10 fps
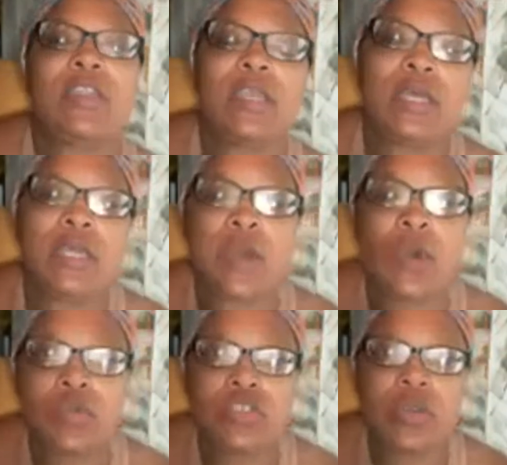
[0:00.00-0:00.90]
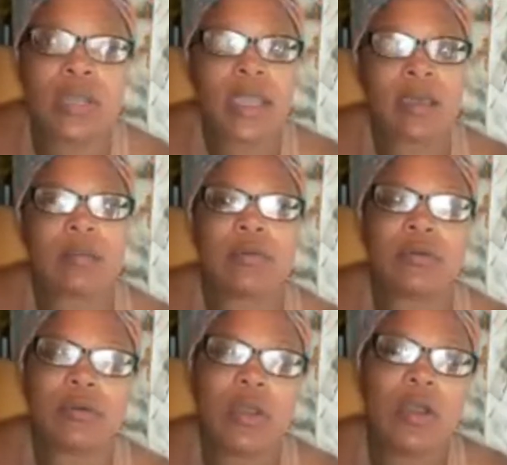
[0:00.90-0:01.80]
going to hold you accountable
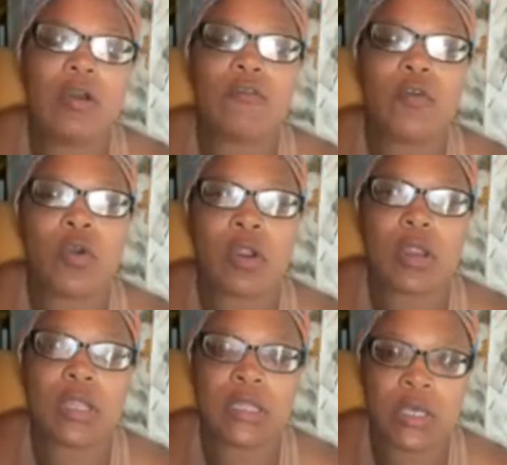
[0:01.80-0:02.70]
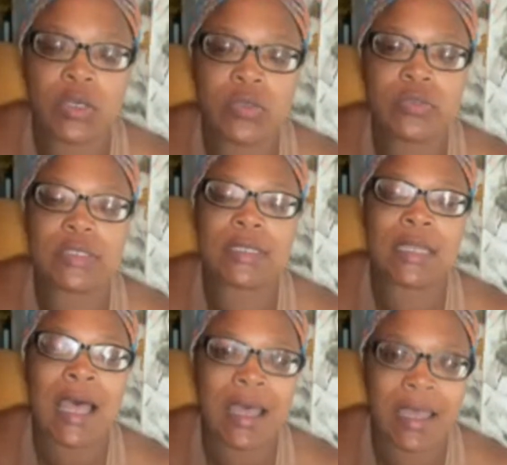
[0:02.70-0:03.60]
for those
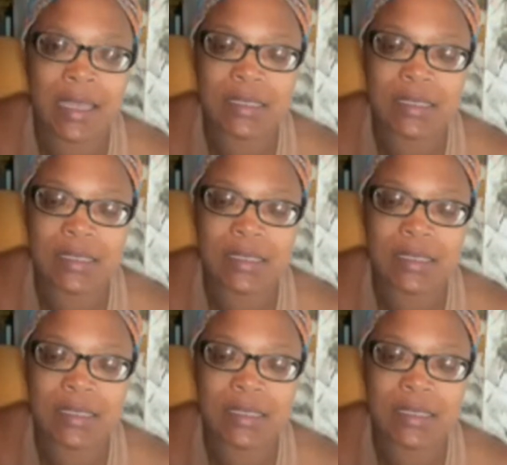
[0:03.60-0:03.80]
lies.